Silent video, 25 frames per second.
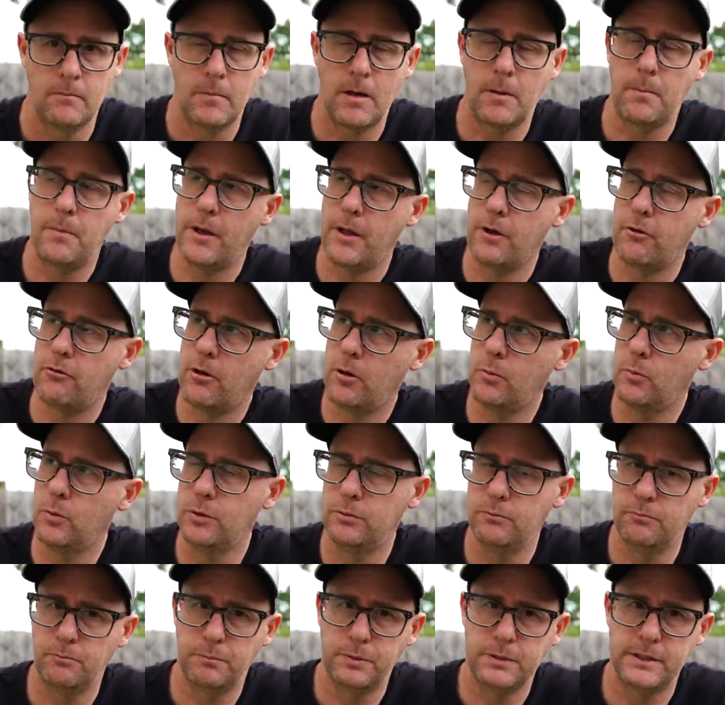my putter I
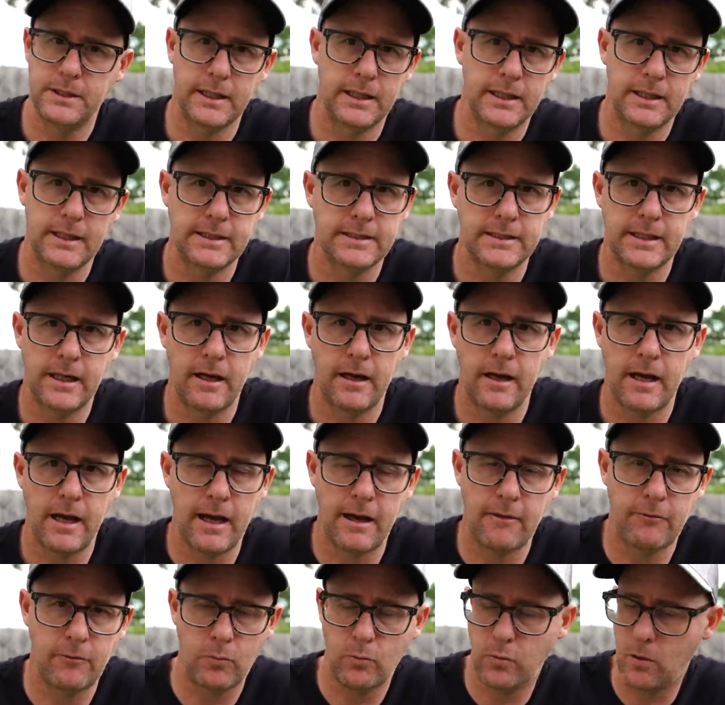wouldn't particularly say I
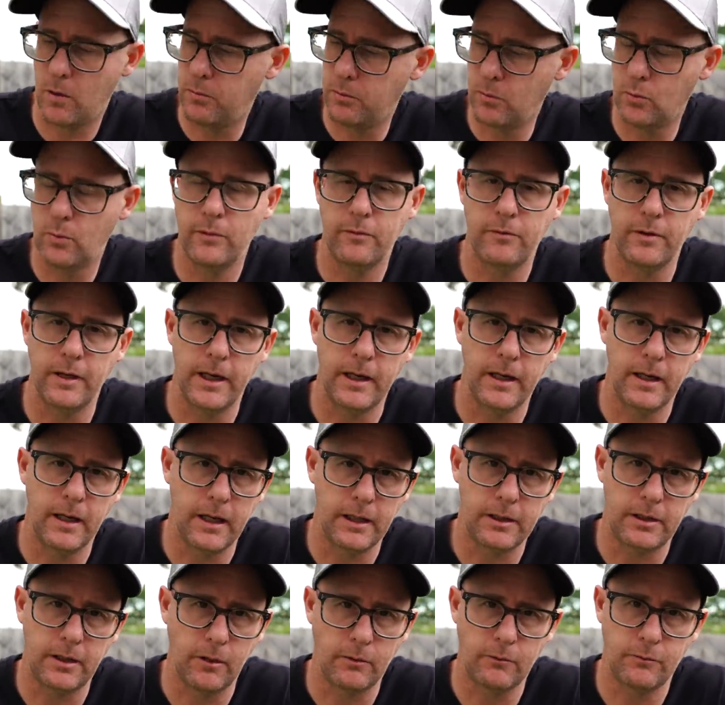have a wobble with it
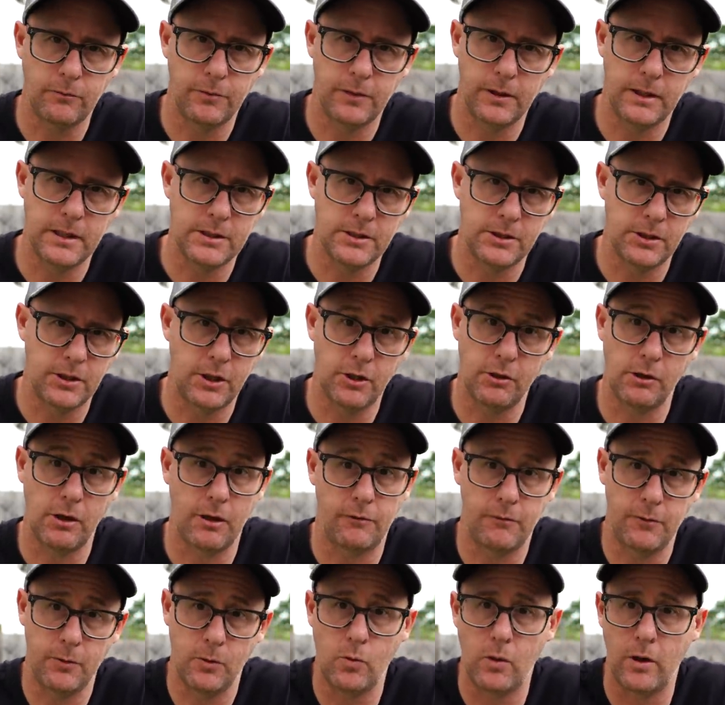I don't feel insecure I
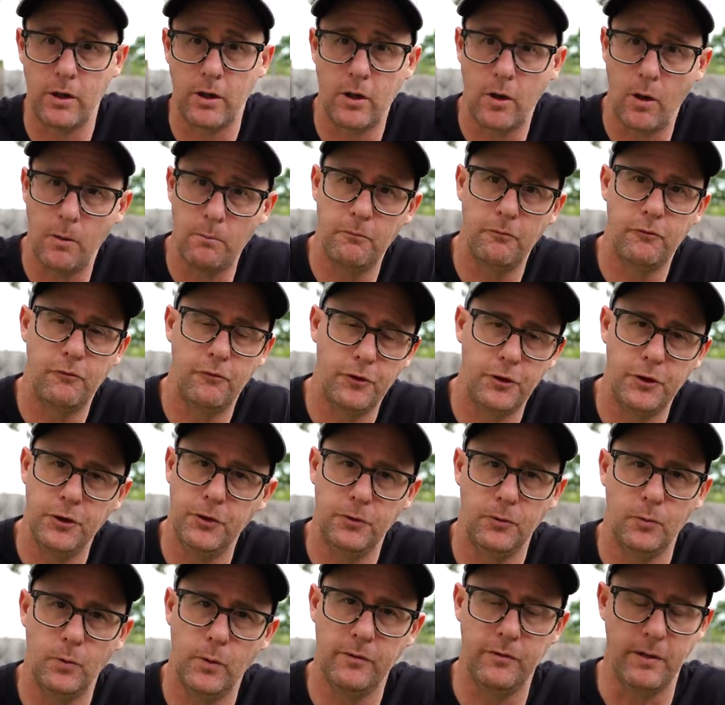feel quite
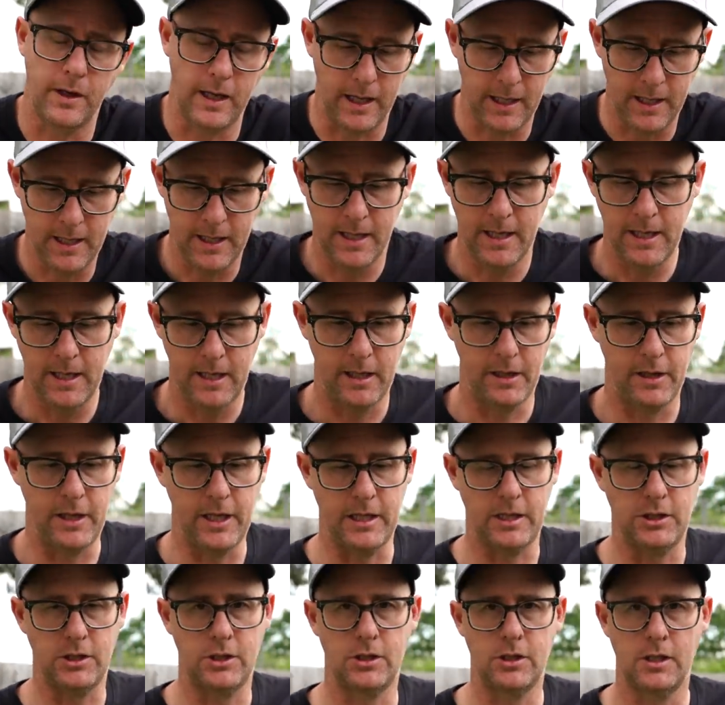confident with it
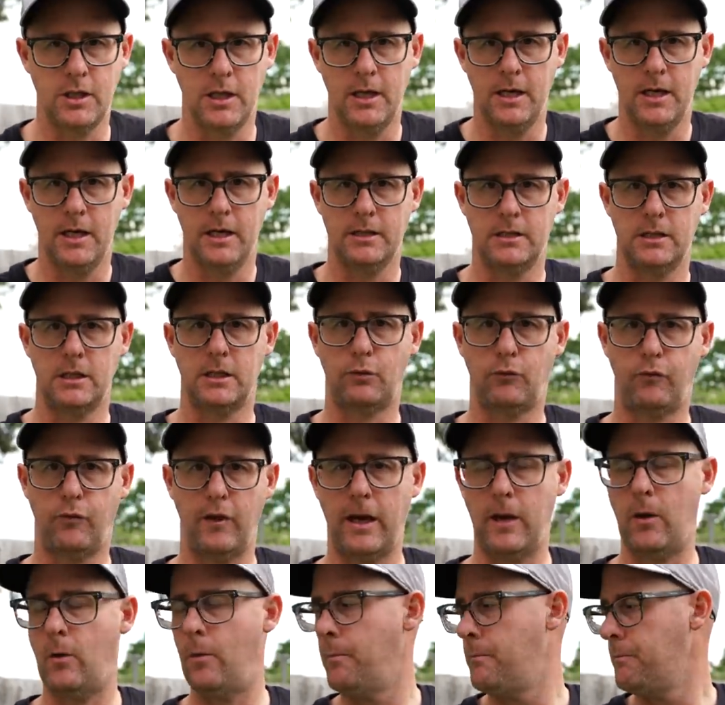this just
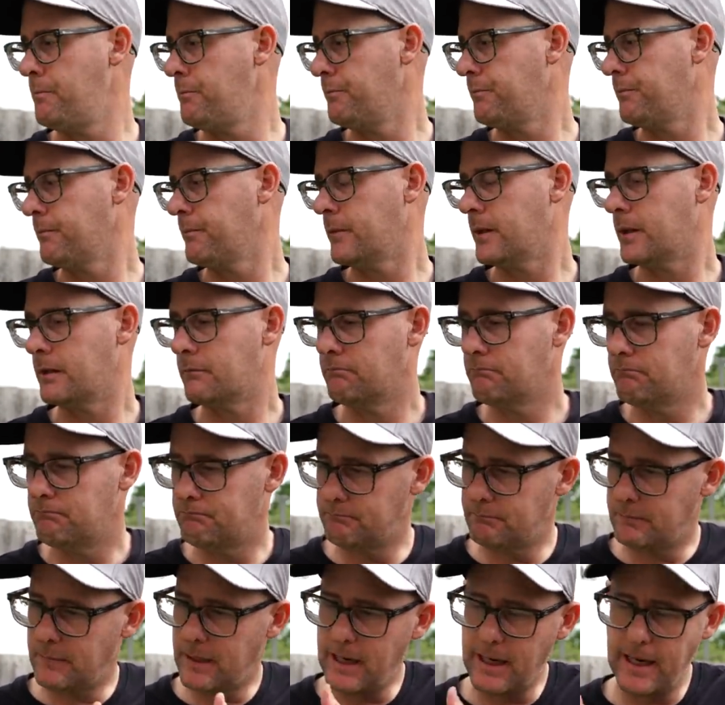felt
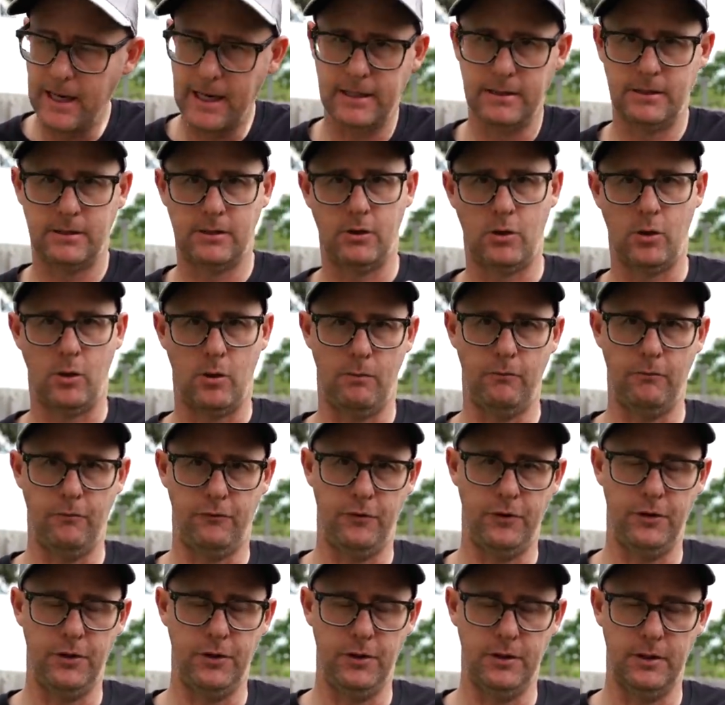as
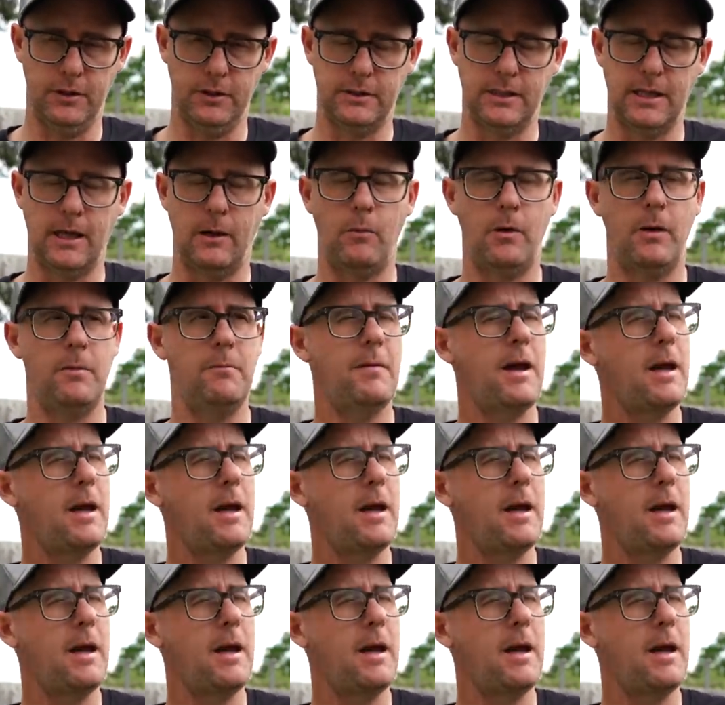confident as that one,